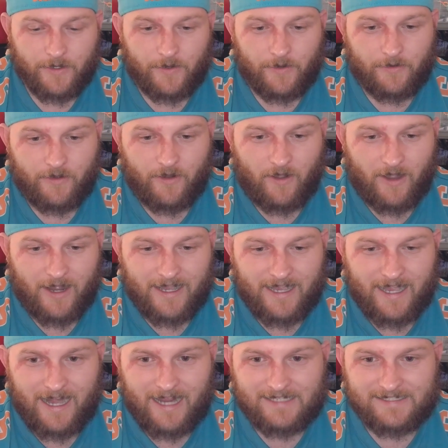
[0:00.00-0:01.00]
All
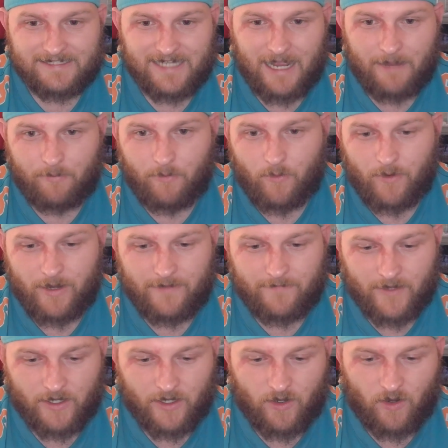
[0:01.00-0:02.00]
right, next up,
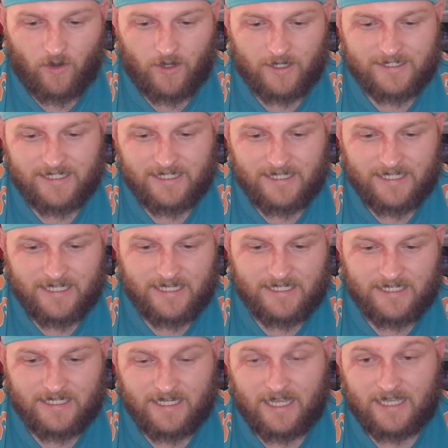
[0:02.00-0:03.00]
we've got
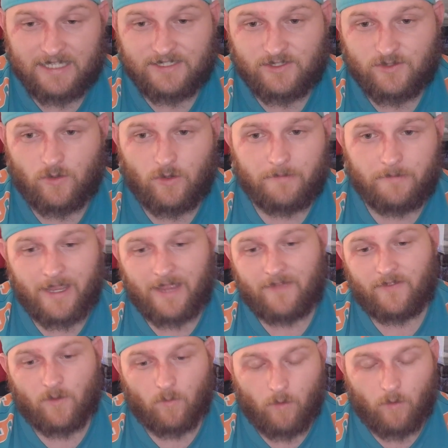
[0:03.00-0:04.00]
the Storm
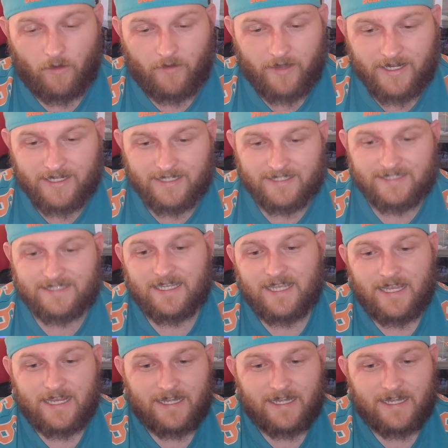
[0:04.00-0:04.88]
and the Warriors.